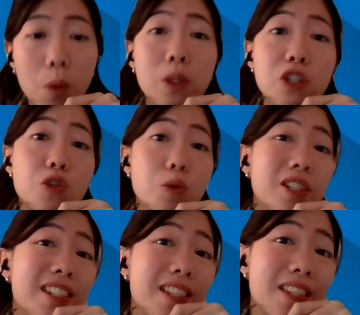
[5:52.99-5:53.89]
We ensure
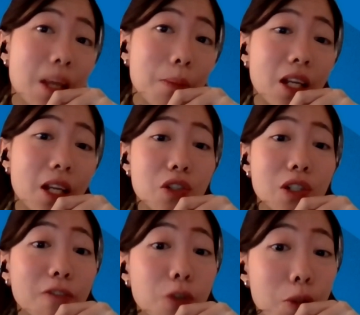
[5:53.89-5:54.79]
the dissemination
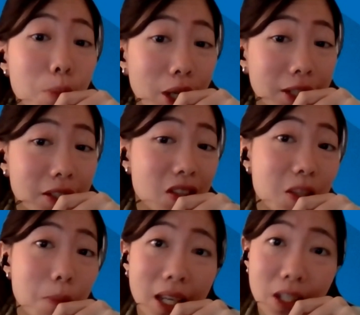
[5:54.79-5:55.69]
of good
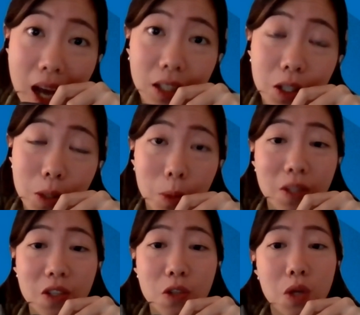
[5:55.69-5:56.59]
practices by young human
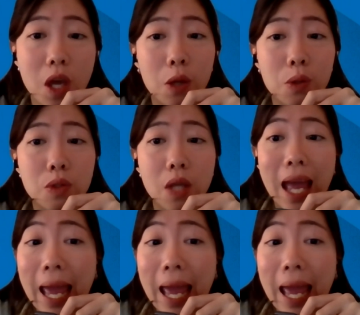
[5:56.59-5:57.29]
rights educators,